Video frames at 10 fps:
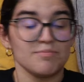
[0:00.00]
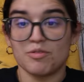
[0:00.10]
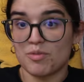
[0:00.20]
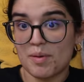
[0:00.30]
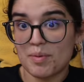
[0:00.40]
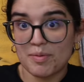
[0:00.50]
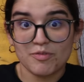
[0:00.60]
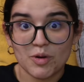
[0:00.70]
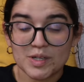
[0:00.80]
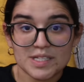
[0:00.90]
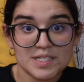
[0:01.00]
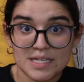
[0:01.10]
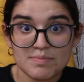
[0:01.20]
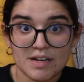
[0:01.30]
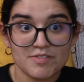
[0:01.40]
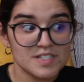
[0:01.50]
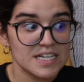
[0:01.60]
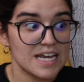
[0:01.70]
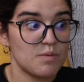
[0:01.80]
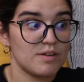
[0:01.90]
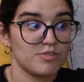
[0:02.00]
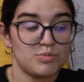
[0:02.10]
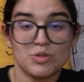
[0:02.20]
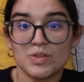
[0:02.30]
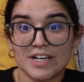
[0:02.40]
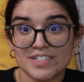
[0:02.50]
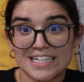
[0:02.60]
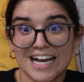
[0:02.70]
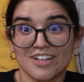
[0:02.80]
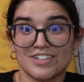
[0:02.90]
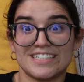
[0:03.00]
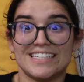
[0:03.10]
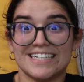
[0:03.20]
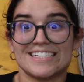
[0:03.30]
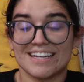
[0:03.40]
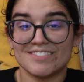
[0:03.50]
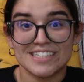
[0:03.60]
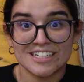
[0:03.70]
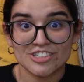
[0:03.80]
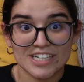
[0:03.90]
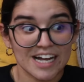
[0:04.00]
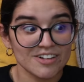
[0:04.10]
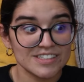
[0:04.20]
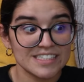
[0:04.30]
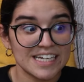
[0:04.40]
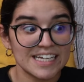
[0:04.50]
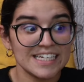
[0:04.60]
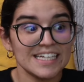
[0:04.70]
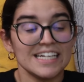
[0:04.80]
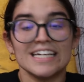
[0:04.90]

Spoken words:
but remember before the steep deficit, it went from 2,000 calories a day to 1,700 calories a day.